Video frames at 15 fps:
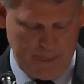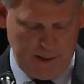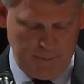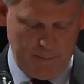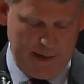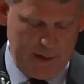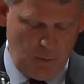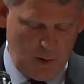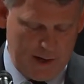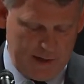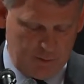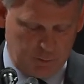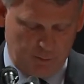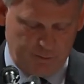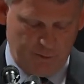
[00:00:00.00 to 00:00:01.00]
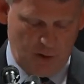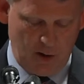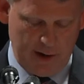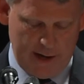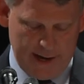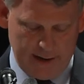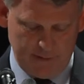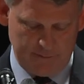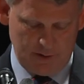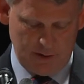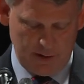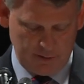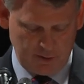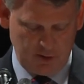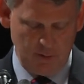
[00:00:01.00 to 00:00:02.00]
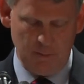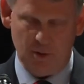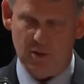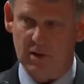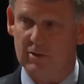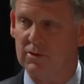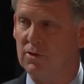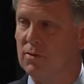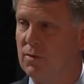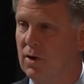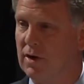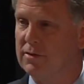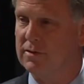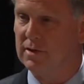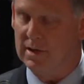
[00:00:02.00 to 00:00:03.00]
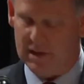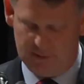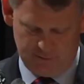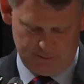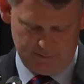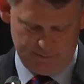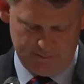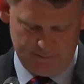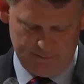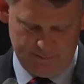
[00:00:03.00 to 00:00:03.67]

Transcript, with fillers: In many ways, we're far ahead of other communities across the nation.